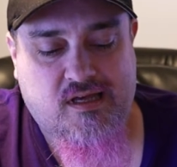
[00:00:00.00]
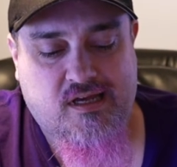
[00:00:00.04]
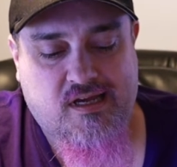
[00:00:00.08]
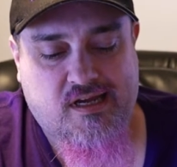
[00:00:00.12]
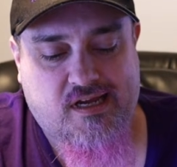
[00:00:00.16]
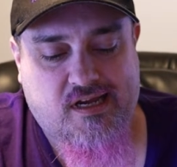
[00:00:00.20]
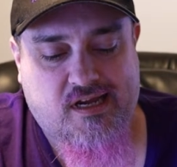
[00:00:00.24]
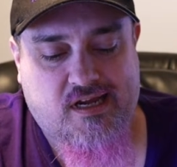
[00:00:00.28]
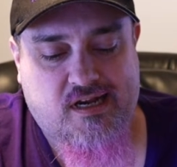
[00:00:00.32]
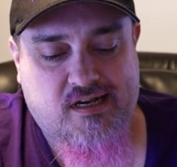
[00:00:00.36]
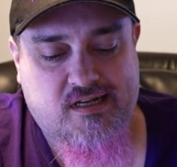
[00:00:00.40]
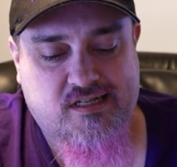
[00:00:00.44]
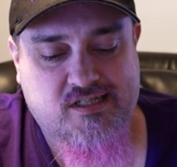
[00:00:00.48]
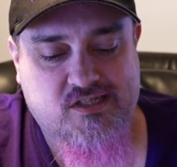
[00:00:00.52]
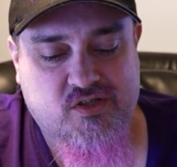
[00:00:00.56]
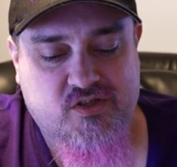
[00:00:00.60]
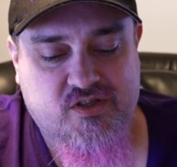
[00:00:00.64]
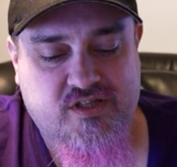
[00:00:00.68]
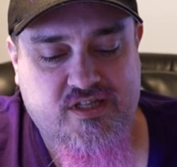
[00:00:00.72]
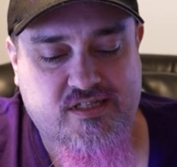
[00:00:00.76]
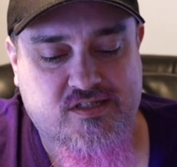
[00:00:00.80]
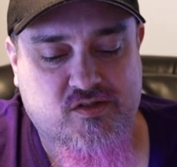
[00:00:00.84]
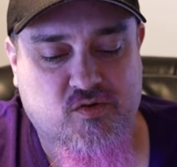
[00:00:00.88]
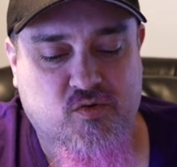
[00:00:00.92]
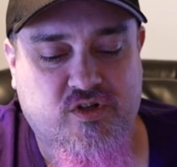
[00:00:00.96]
And so
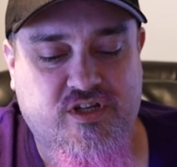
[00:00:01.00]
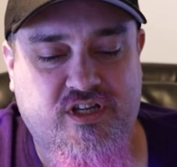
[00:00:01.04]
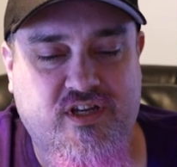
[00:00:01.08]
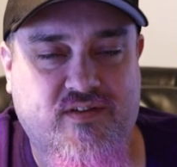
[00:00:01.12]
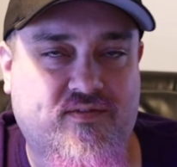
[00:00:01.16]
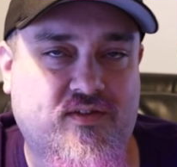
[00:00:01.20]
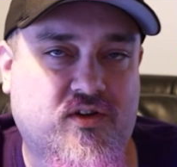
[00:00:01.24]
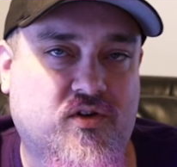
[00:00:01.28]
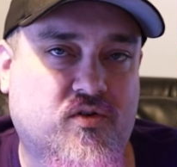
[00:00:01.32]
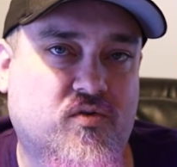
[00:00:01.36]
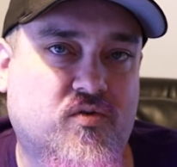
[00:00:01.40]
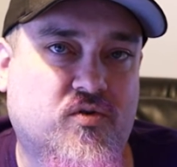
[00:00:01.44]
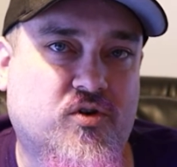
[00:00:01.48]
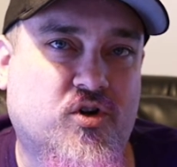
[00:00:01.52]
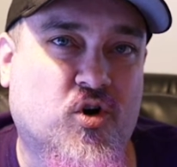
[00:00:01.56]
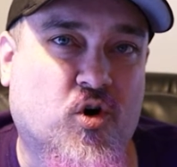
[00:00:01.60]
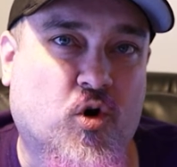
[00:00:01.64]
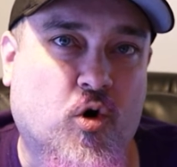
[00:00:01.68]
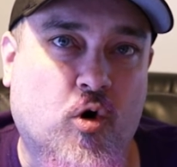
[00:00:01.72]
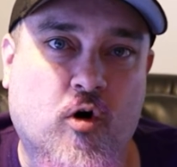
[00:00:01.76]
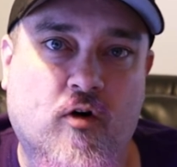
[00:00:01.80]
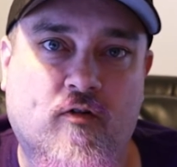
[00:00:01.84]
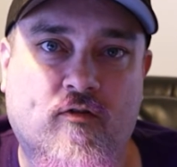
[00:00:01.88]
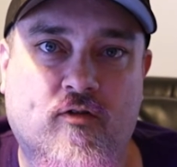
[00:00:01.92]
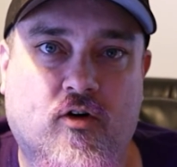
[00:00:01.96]
this will give you your
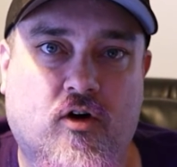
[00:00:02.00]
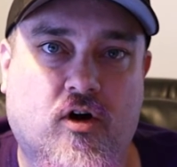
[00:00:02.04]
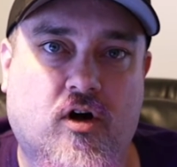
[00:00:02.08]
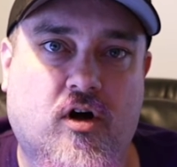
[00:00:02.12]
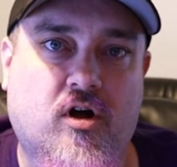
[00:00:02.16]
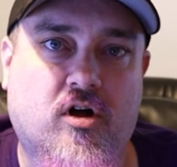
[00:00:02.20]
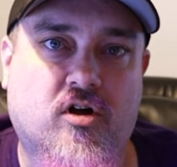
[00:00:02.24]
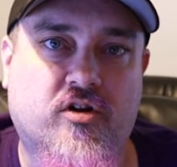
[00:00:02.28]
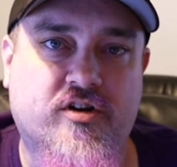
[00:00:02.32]
overall